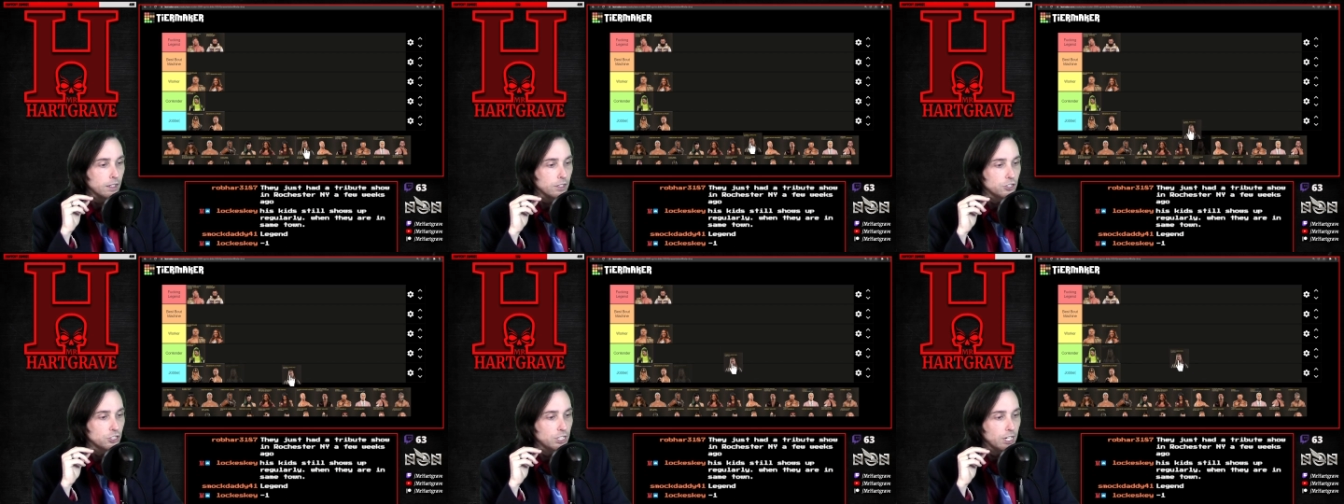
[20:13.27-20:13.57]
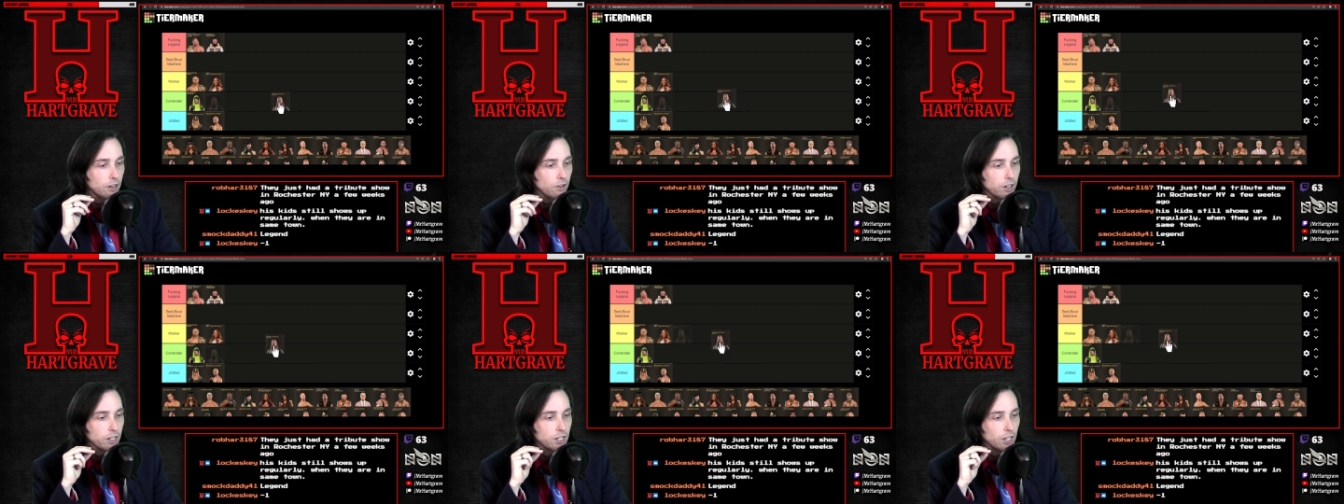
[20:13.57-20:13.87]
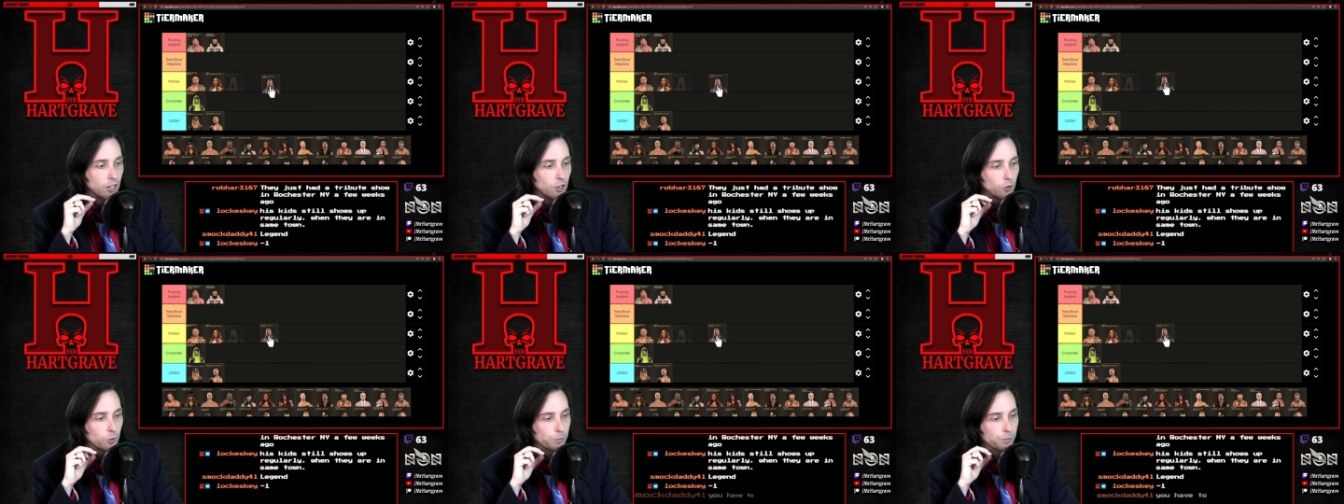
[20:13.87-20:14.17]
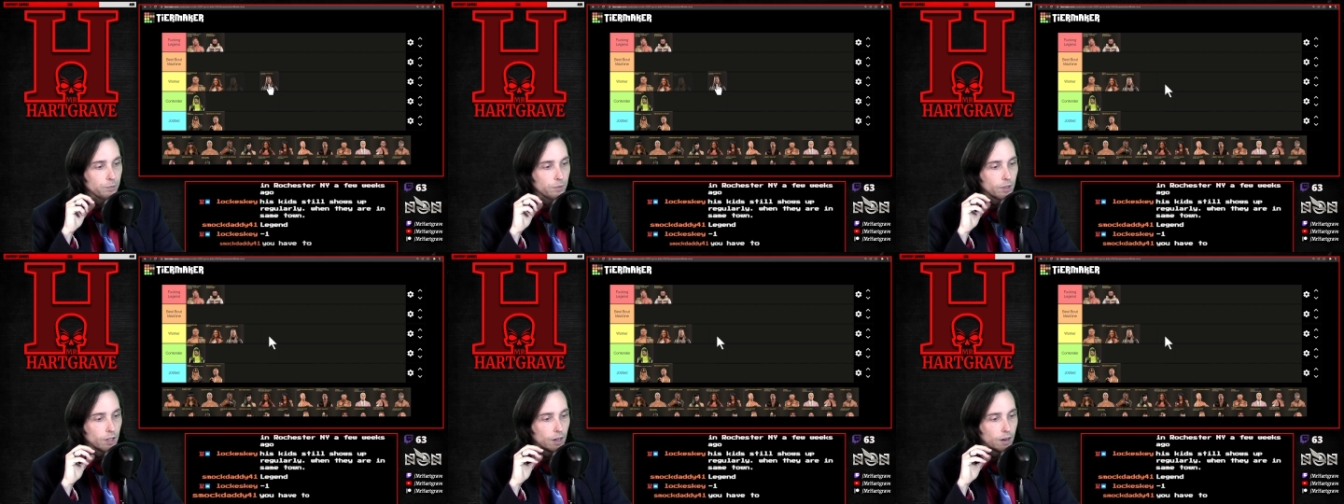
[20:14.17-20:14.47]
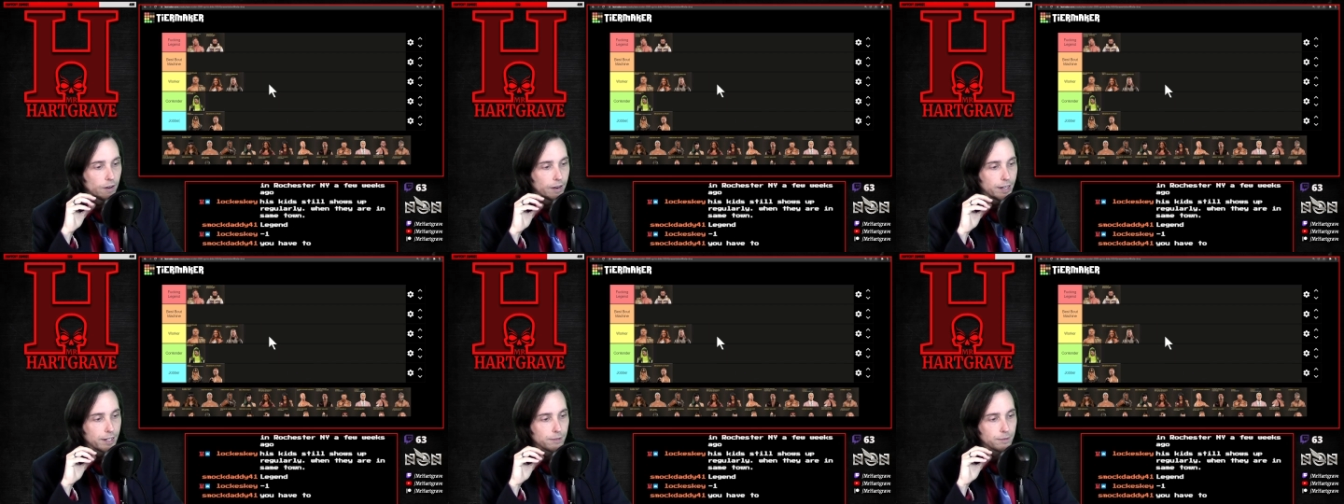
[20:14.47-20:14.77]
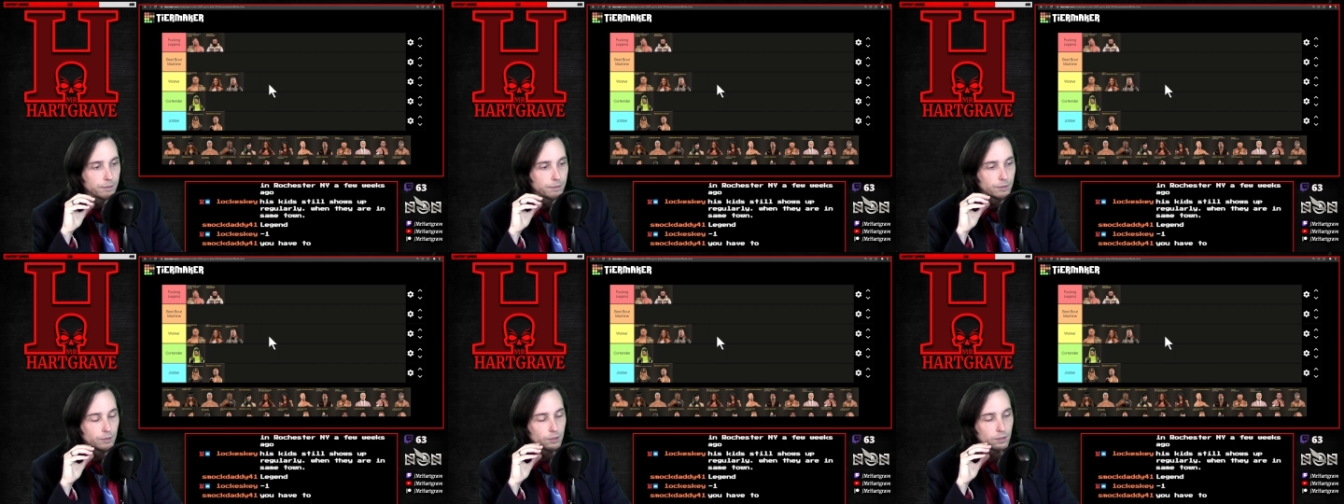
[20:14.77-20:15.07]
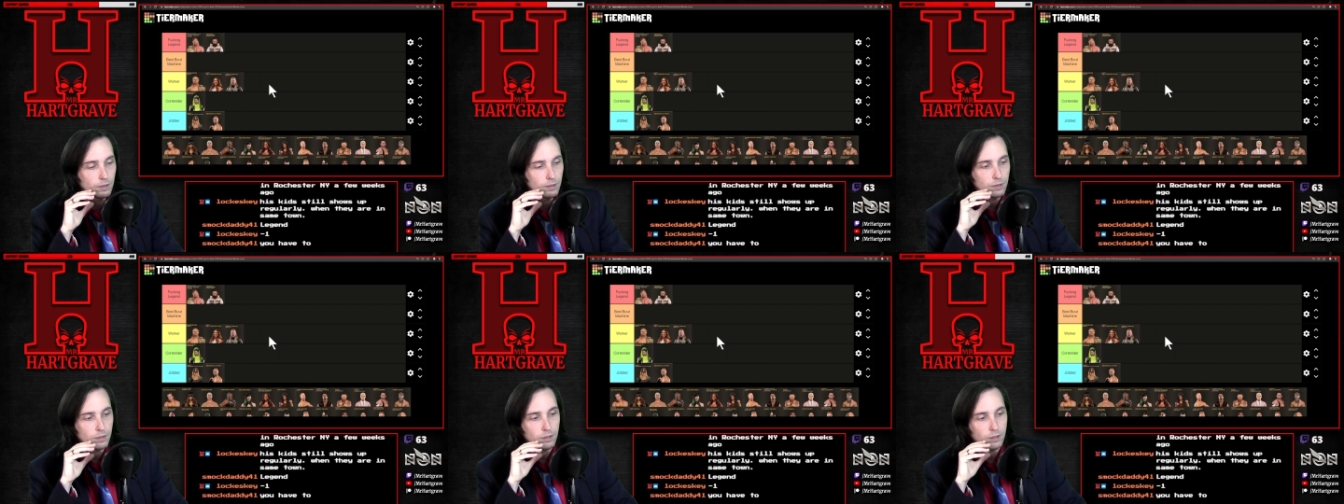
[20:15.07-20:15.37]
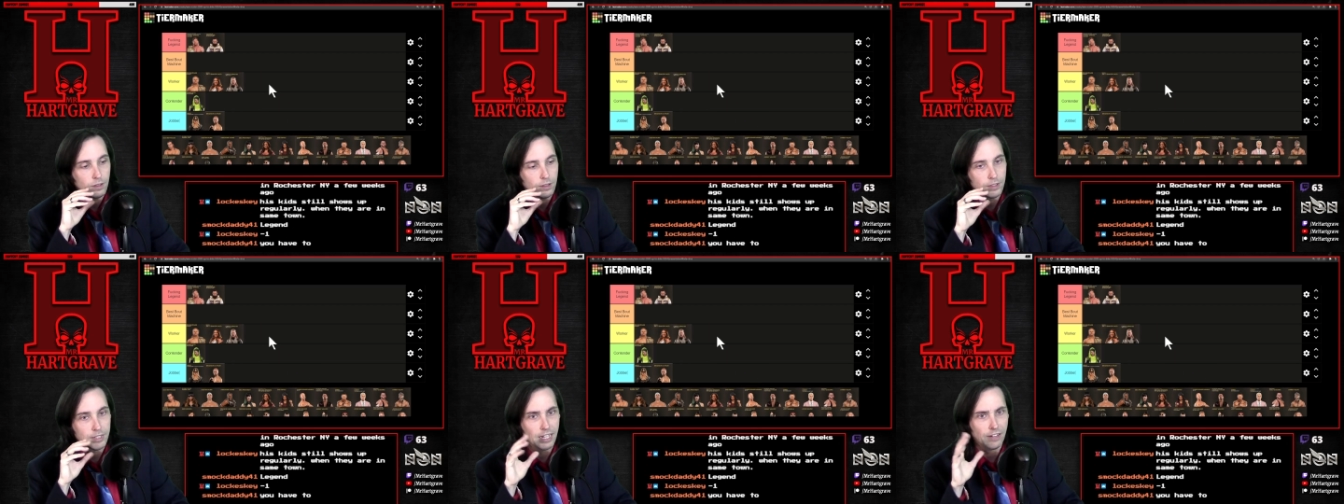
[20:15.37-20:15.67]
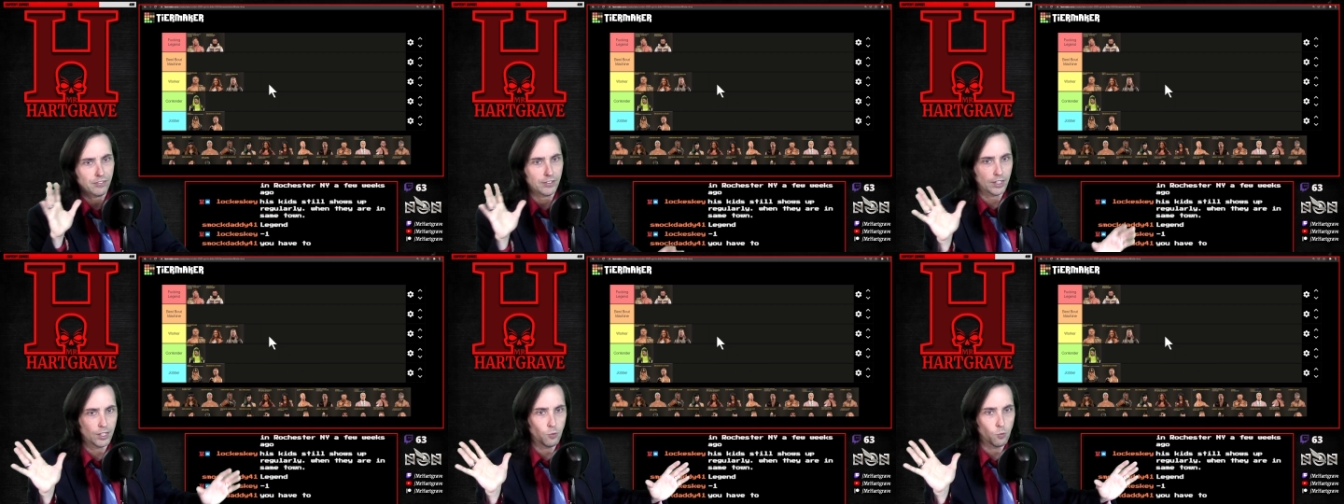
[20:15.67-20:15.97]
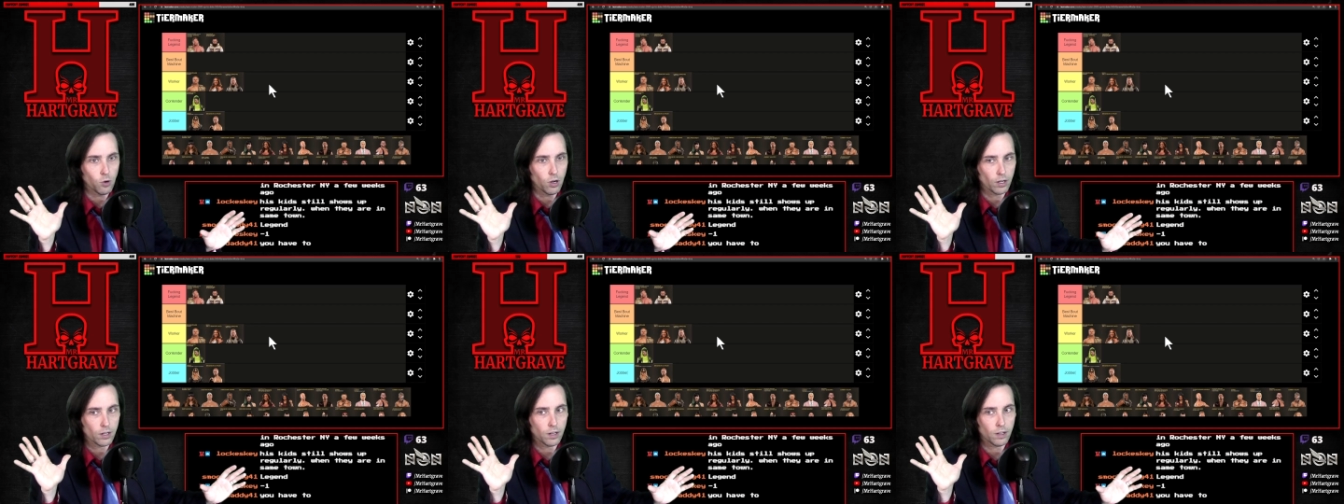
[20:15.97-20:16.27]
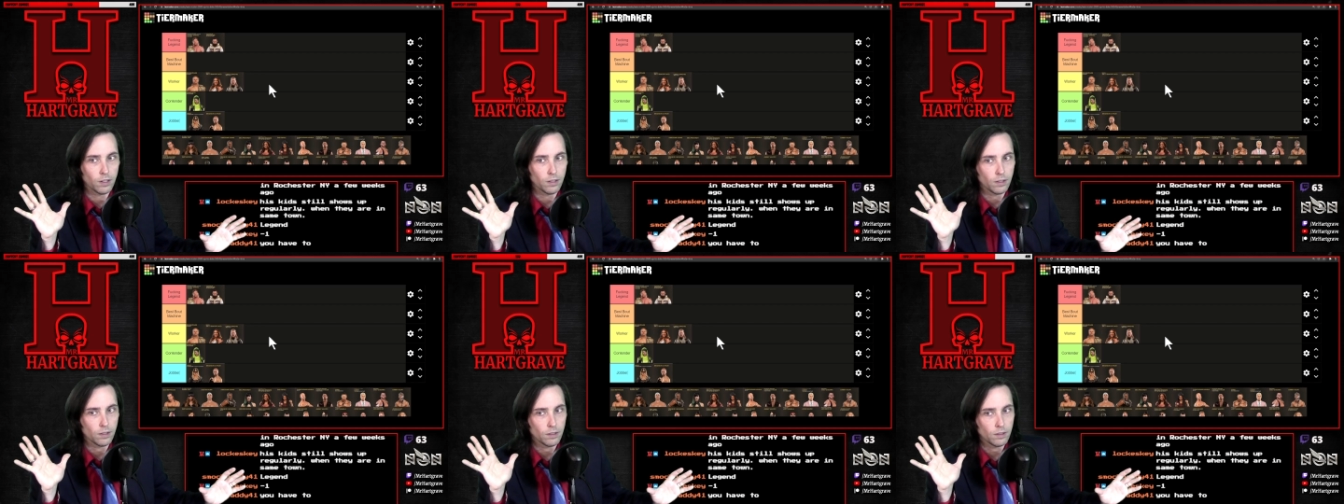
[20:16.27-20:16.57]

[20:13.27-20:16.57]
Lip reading: Jericho. All right. Definitely worker.